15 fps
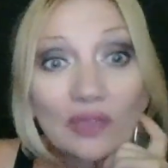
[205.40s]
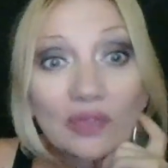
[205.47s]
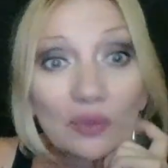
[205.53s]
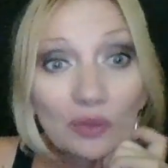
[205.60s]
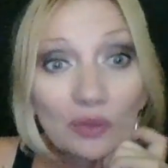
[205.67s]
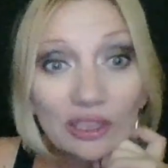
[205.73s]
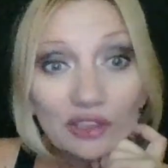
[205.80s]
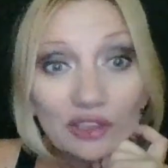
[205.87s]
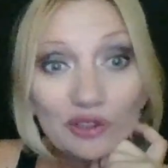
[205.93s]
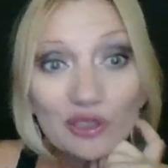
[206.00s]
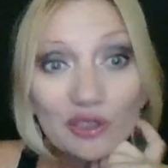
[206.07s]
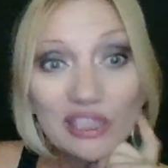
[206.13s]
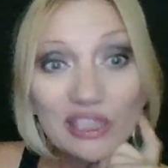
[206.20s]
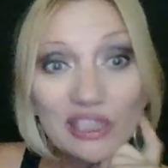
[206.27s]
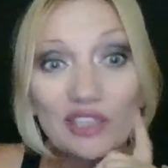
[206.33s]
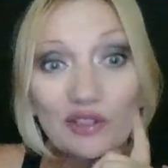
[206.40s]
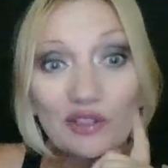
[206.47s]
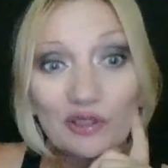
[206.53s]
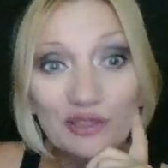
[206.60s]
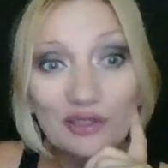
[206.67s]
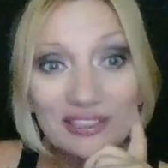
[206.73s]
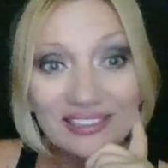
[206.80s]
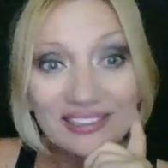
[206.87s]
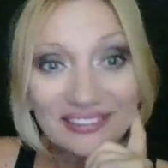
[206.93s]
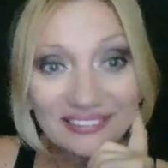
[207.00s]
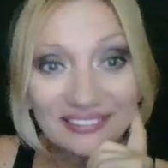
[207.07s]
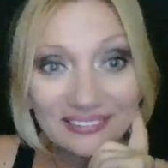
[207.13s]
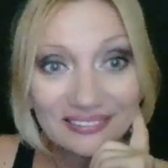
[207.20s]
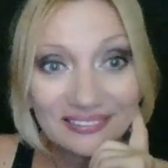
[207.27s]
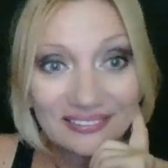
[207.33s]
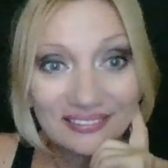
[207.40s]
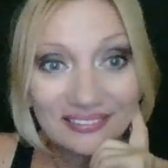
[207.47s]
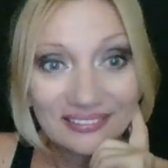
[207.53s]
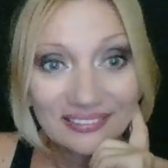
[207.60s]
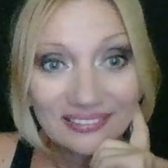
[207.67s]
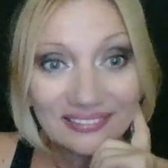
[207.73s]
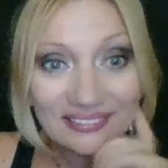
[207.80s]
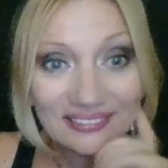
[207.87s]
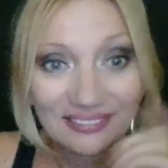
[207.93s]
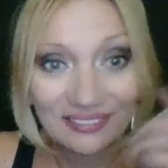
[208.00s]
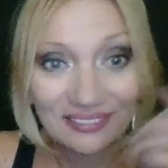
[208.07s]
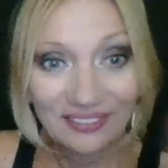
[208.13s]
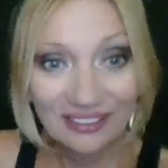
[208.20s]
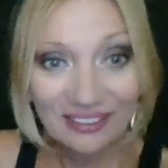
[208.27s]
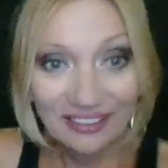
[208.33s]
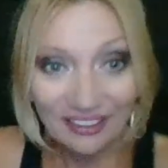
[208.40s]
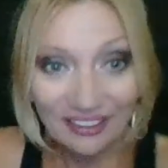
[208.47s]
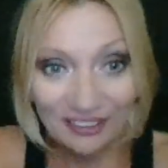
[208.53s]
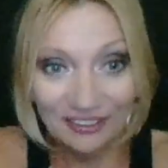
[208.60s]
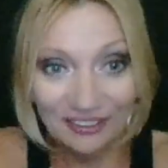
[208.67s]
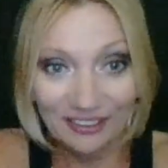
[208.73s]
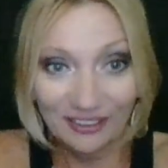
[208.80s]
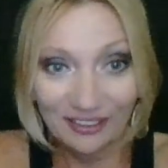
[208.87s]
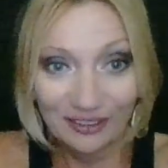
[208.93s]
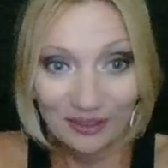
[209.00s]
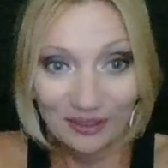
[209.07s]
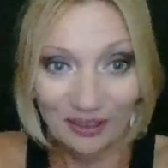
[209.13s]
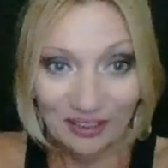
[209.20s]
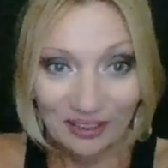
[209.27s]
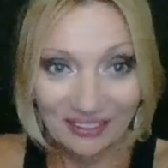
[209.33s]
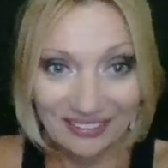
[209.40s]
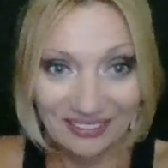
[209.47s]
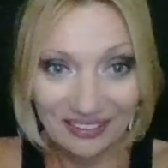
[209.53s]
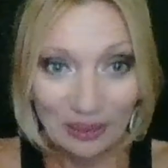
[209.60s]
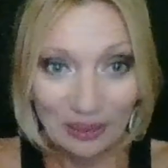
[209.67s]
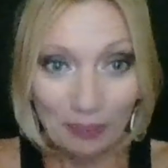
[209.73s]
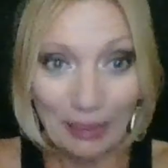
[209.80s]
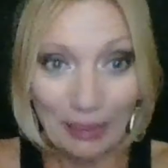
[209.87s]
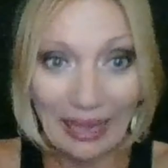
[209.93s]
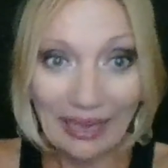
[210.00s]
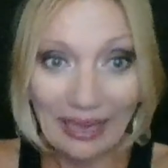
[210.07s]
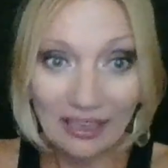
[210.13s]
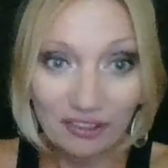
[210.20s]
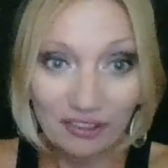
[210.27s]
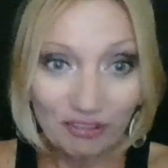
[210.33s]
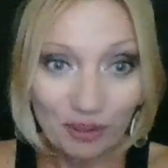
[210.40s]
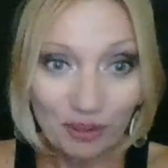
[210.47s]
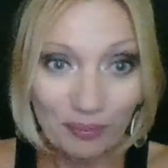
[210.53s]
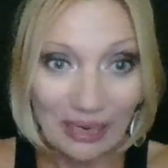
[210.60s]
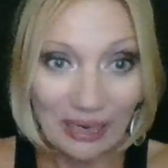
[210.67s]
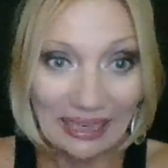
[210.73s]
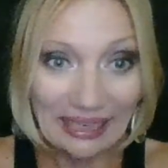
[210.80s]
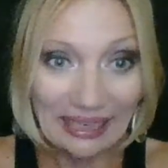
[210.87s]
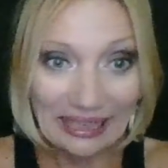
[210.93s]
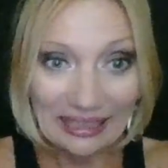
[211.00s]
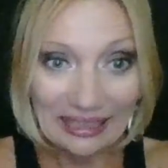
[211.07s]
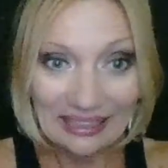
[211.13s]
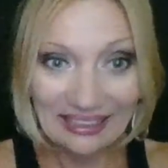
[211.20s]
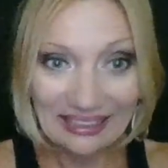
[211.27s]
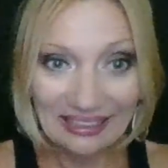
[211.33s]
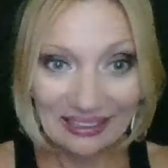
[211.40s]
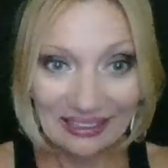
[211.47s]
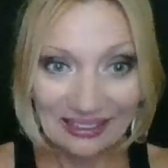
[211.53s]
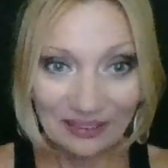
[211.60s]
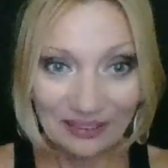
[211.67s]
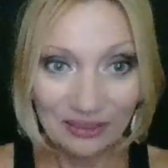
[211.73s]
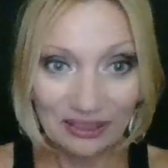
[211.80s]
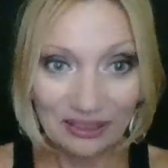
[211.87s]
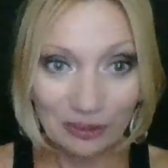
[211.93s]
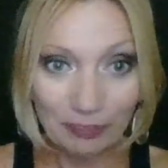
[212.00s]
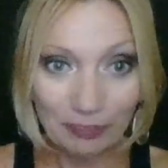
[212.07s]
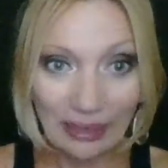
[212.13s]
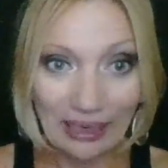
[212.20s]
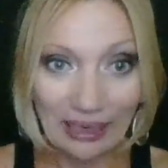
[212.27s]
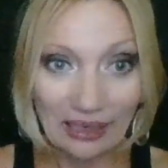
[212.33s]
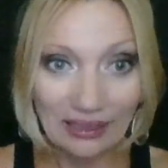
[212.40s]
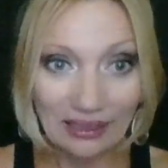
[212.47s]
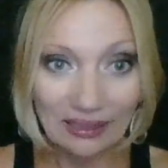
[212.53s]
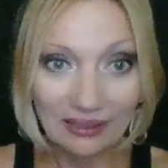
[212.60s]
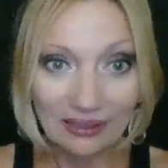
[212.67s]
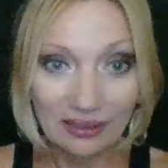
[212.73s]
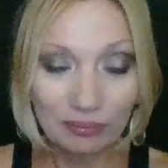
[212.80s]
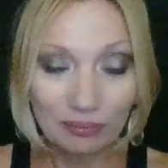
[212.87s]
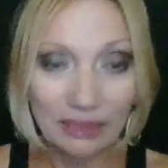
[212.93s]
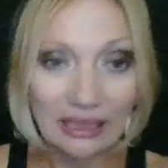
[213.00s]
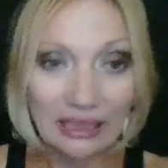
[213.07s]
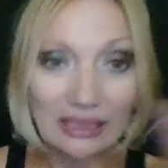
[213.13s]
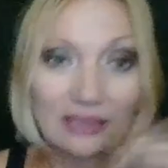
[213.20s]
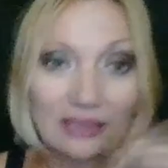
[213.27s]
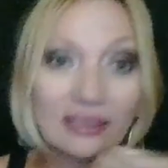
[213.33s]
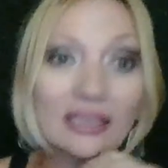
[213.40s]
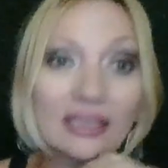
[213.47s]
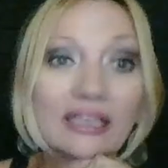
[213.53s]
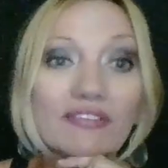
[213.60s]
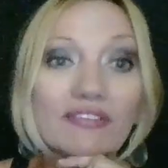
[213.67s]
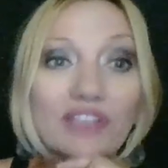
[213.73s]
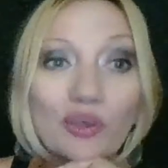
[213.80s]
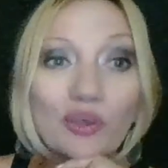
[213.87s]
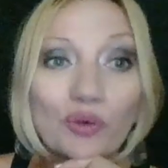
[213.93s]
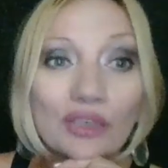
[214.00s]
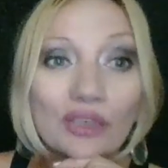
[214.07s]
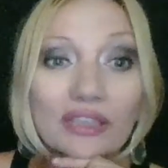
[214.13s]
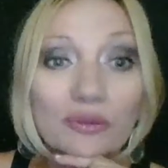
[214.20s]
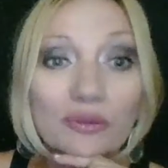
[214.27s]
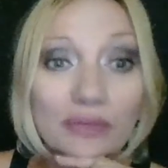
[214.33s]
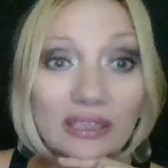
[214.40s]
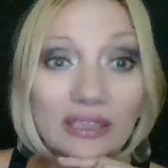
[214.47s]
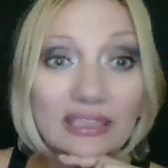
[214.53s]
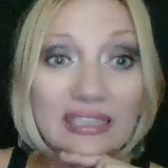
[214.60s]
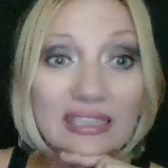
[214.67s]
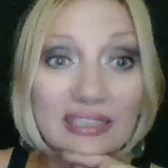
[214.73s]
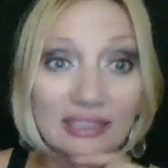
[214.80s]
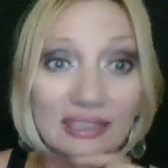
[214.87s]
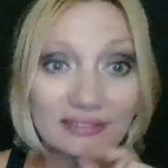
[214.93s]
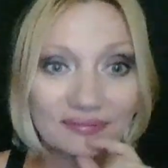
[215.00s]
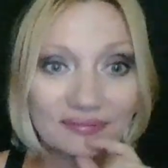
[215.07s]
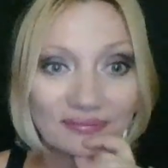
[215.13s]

Where do you see those with their little bag for money, with their bag and money on every corner? Where is it?